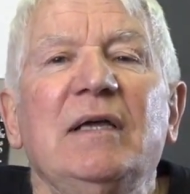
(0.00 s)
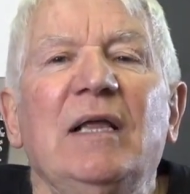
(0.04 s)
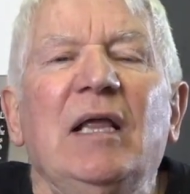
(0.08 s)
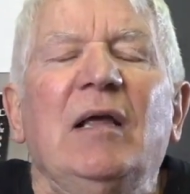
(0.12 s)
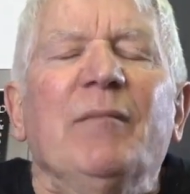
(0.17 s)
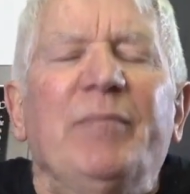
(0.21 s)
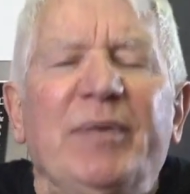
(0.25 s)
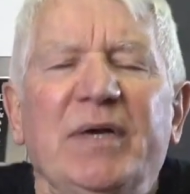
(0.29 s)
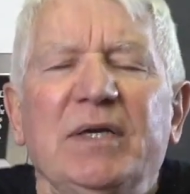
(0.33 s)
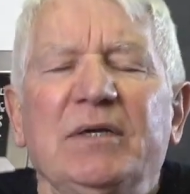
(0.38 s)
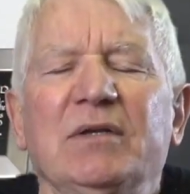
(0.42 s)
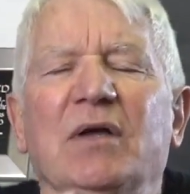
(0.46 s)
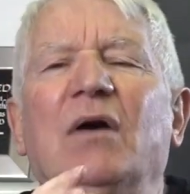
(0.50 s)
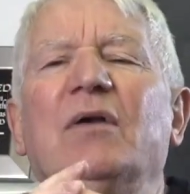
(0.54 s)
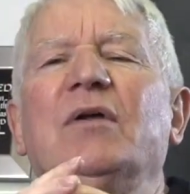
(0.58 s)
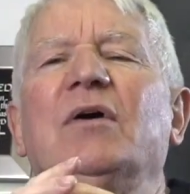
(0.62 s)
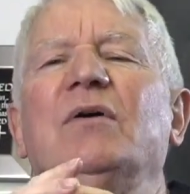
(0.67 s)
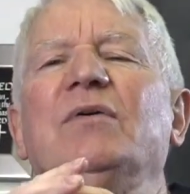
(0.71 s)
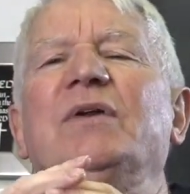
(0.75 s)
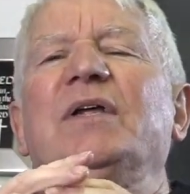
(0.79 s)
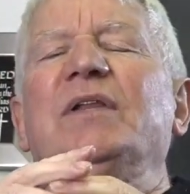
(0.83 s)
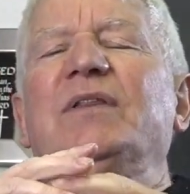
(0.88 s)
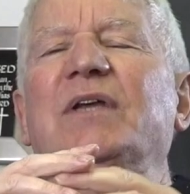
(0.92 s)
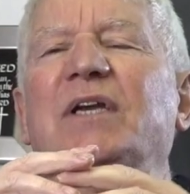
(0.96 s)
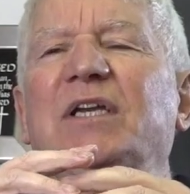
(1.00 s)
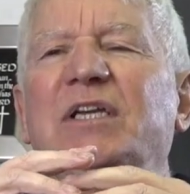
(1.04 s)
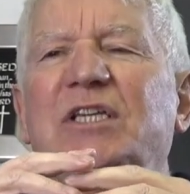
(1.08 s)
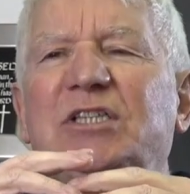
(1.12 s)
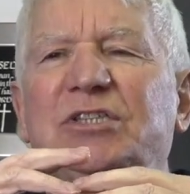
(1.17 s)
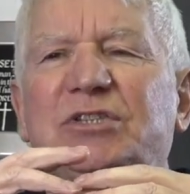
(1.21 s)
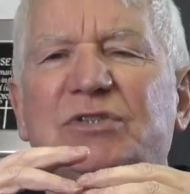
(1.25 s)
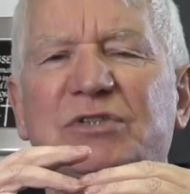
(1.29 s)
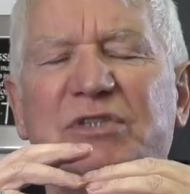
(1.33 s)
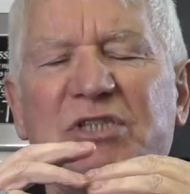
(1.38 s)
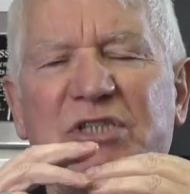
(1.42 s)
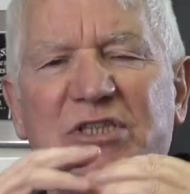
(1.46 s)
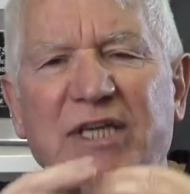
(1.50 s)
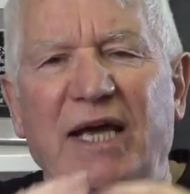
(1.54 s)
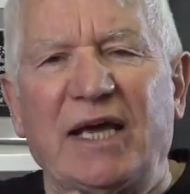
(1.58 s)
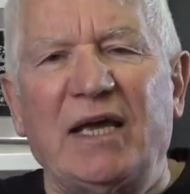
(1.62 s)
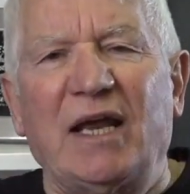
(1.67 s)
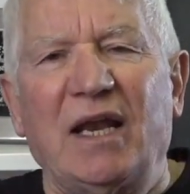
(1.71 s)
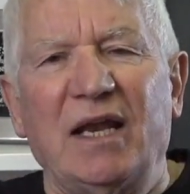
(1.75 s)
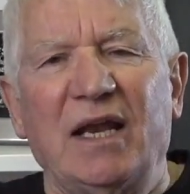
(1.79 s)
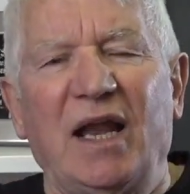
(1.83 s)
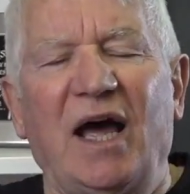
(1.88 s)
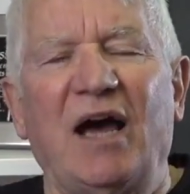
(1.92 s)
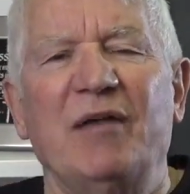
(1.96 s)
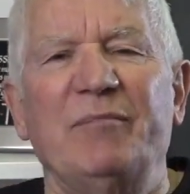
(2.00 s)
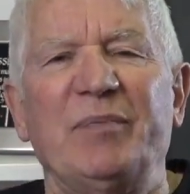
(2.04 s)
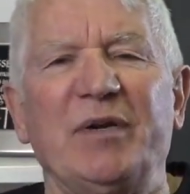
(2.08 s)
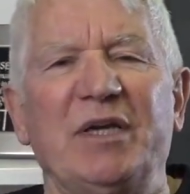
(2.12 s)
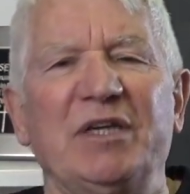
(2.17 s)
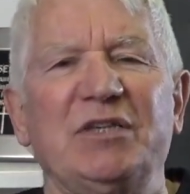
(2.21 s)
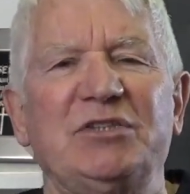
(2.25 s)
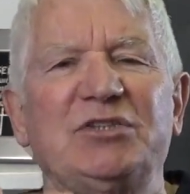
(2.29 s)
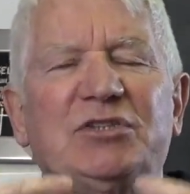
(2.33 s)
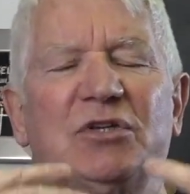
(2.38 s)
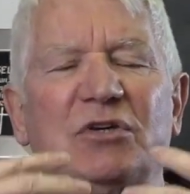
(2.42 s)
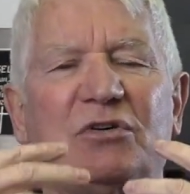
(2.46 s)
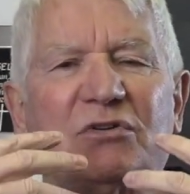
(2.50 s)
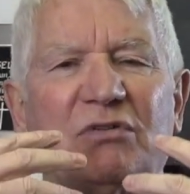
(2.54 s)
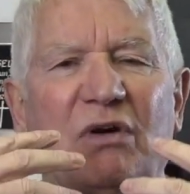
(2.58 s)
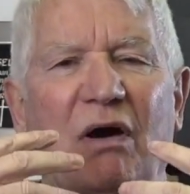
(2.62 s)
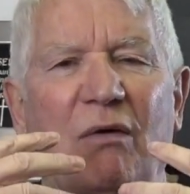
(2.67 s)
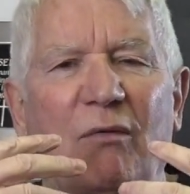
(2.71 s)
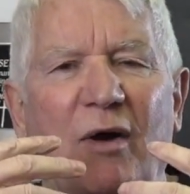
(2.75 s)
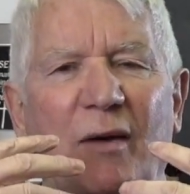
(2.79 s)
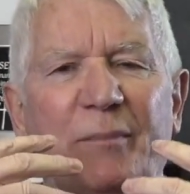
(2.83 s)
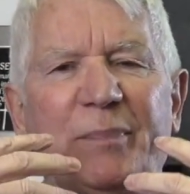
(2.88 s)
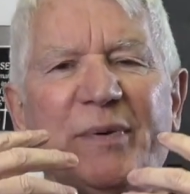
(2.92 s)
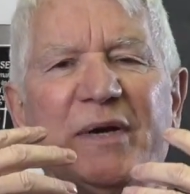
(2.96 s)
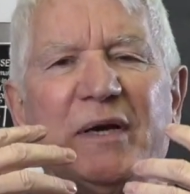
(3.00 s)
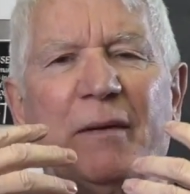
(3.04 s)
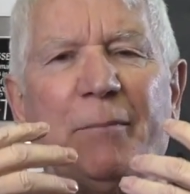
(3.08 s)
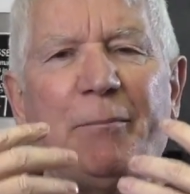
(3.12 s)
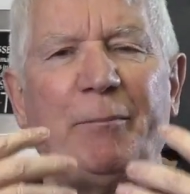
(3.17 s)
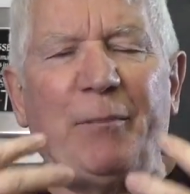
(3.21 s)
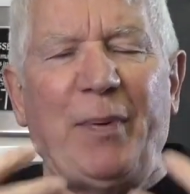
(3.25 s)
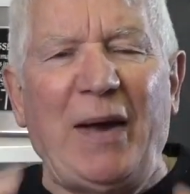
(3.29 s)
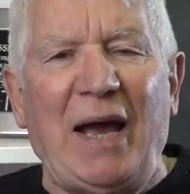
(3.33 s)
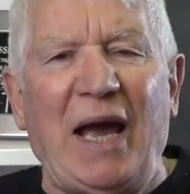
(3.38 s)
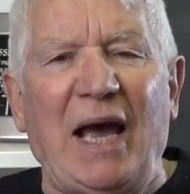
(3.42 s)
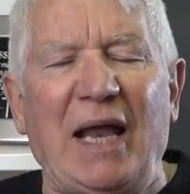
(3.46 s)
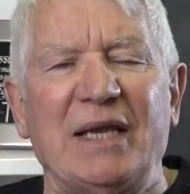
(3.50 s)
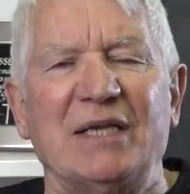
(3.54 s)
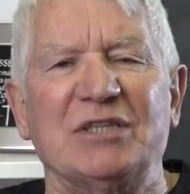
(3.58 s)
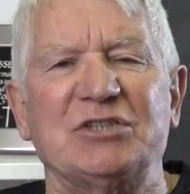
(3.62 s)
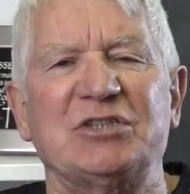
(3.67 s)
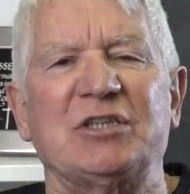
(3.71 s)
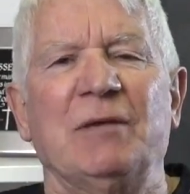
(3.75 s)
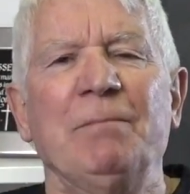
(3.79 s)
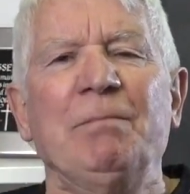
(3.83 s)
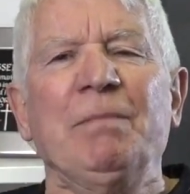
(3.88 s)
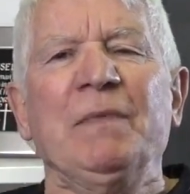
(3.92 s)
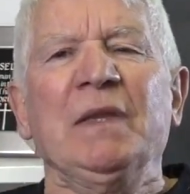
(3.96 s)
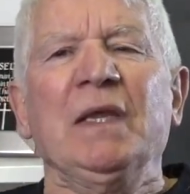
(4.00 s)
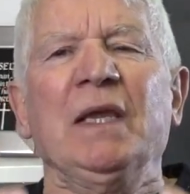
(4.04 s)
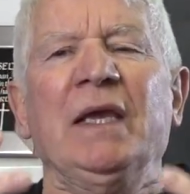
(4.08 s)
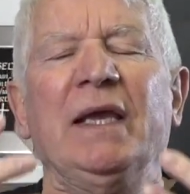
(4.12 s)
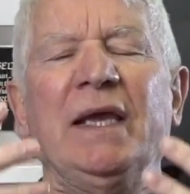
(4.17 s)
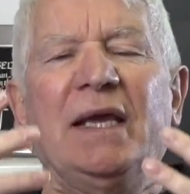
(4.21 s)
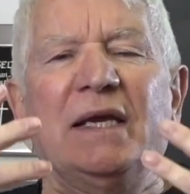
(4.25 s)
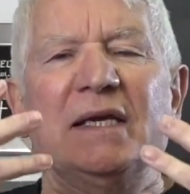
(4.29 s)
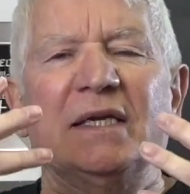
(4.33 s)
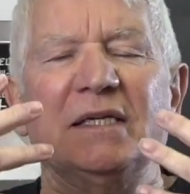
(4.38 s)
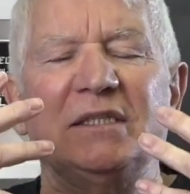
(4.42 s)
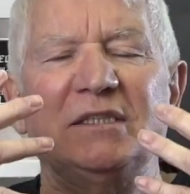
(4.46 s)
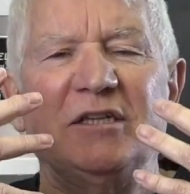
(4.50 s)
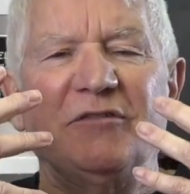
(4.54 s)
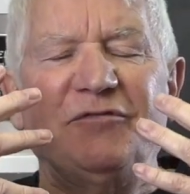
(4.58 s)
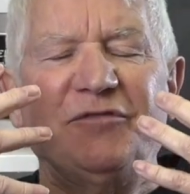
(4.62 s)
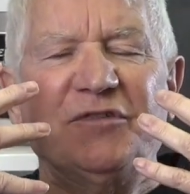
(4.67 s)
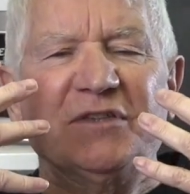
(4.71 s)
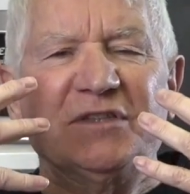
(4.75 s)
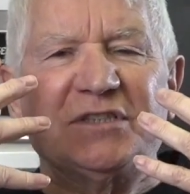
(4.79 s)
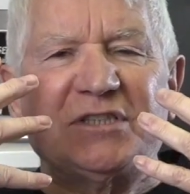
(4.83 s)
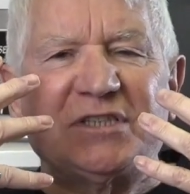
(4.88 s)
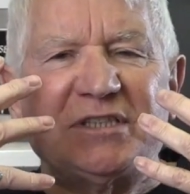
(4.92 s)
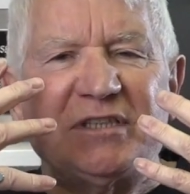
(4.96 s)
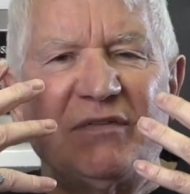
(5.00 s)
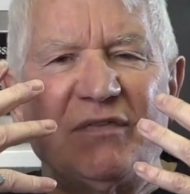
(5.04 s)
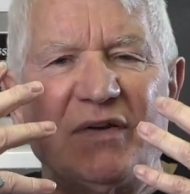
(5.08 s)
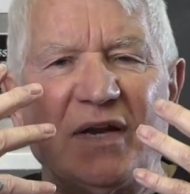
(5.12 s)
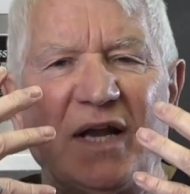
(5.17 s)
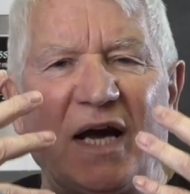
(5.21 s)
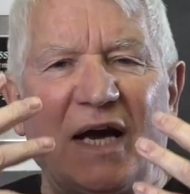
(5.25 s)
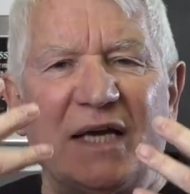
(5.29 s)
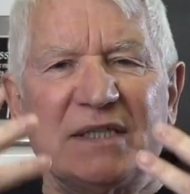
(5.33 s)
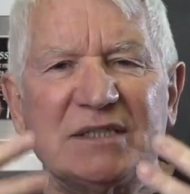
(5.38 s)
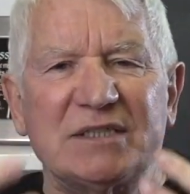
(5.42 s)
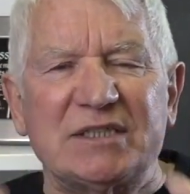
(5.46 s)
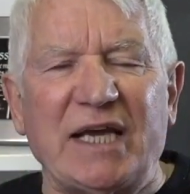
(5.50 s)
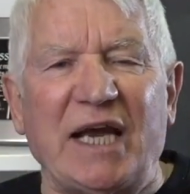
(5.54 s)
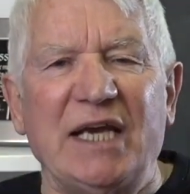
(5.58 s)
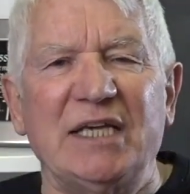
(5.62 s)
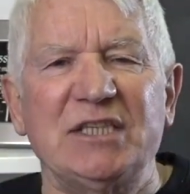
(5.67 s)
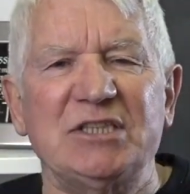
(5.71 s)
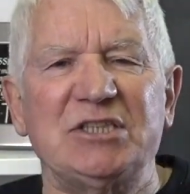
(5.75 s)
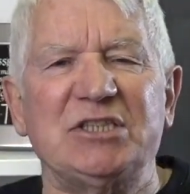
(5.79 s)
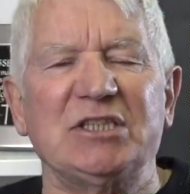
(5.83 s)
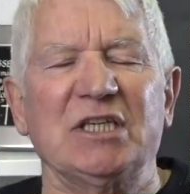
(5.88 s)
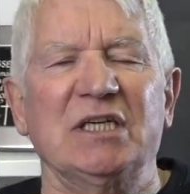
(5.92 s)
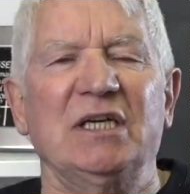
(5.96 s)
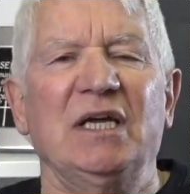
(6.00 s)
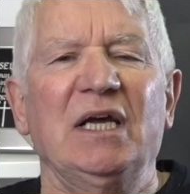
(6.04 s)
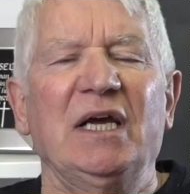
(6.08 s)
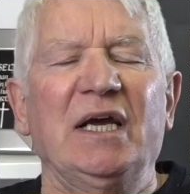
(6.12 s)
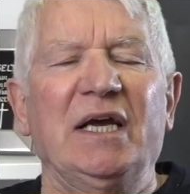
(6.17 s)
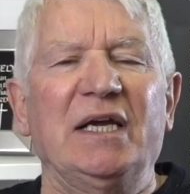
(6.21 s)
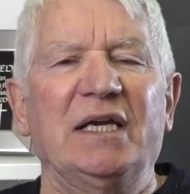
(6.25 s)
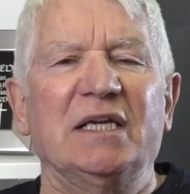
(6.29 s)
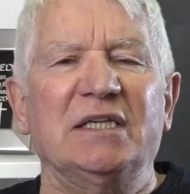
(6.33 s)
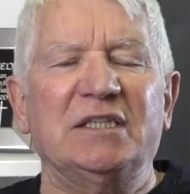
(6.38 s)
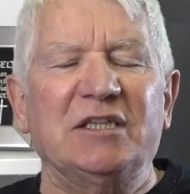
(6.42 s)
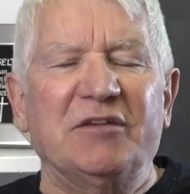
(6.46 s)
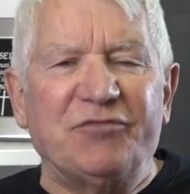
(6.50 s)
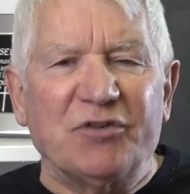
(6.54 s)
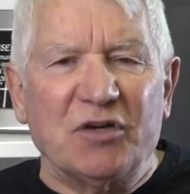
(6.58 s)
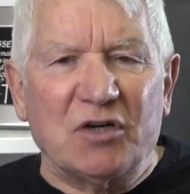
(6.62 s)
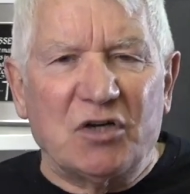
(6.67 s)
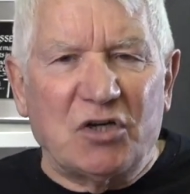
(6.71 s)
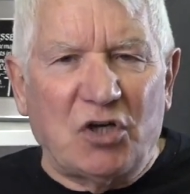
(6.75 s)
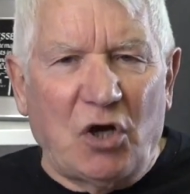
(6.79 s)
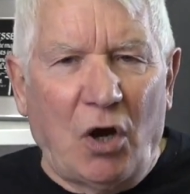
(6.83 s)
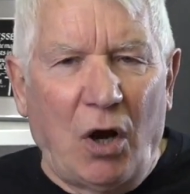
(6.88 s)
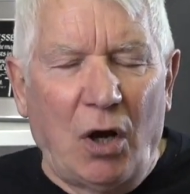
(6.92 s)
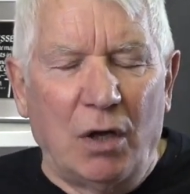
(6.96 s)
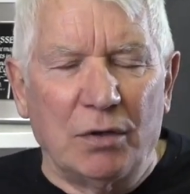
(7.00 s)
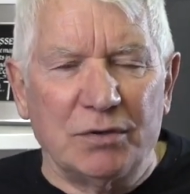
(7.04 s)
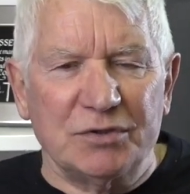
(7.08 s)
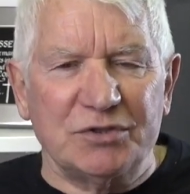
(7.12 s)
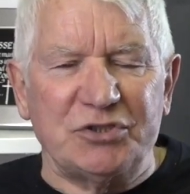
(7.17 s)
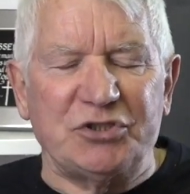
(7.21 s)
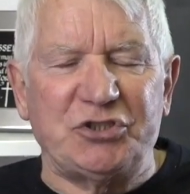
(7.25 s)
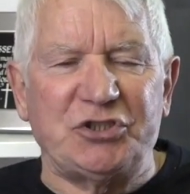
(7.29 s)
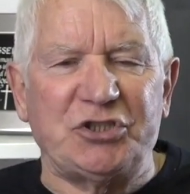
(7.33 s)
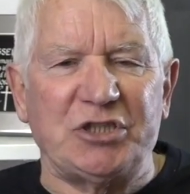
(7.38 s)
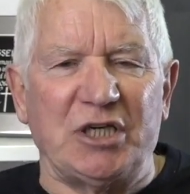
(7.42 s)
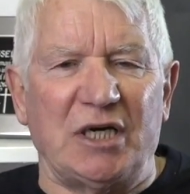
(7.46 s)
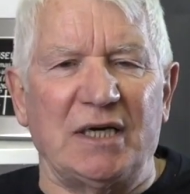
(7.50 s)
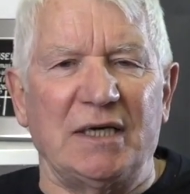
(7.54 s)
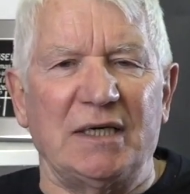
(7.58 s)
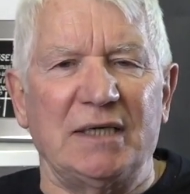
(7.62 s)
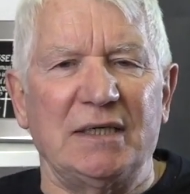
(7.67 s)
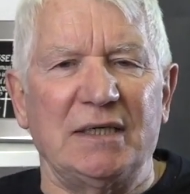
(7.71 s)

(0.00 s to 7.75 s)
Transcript: But not only that he should stay alive, but he should grow up in a palace, in a different civilization, in a different culture.